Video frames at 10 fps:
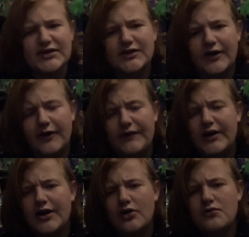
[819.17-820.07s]
this uh,
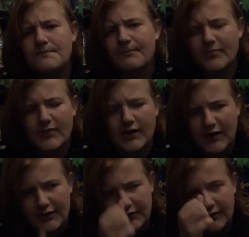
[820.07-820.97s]
video,
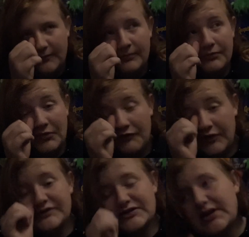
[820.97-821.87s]
and uh,
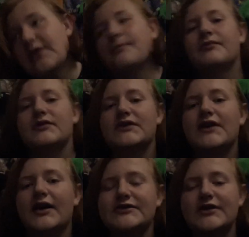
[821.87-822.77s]
nothing else to say. See
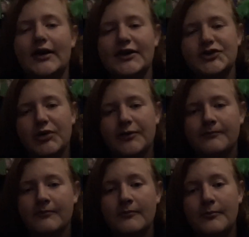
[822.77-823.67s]
you guys in the next one.
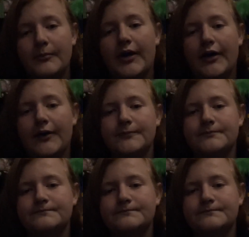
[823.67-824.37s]
Bye.